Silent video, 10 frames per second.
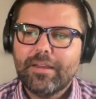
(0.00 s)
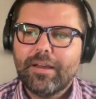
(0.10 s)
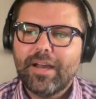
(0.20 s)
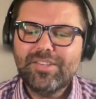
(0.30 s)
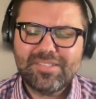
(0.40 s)

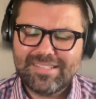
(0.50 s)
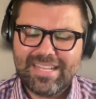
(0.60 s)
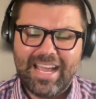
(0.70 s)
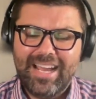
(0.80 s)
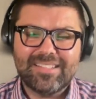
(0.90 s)
I just
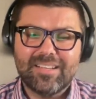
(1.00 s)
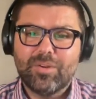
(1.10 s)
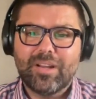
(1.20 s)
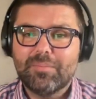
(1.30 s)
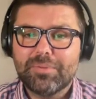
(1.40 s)
tagged it
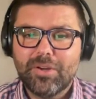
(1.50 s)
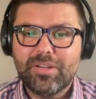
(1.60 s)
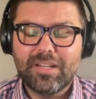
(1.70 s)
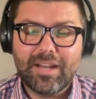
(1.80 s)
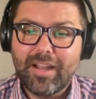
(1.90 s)
when I uploaded
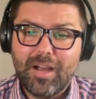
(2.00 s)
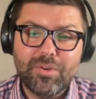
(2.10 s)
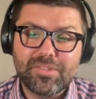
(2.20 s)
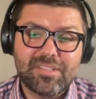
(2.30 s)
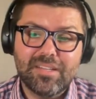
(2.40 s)
it. I
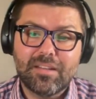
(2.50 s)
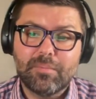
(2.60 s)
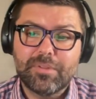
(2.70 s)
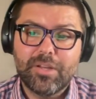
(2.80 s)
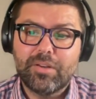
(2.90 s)
almost didn't
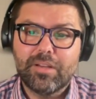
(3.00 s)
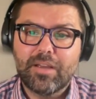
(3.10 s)
upload it.